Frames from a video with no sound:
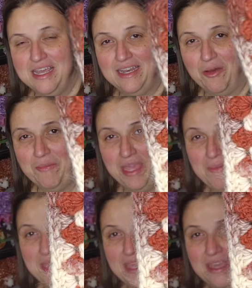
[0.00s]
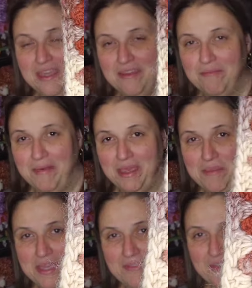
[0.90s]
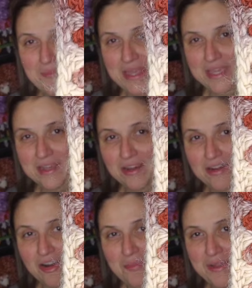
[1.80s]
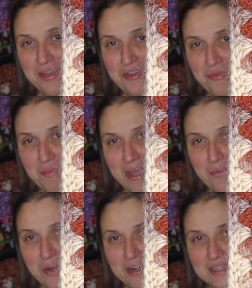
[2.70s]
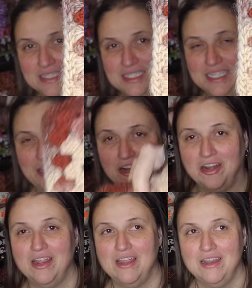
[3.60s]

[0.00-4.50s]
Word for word: Now, maybe, maybe if you're making a garment, you might want to consider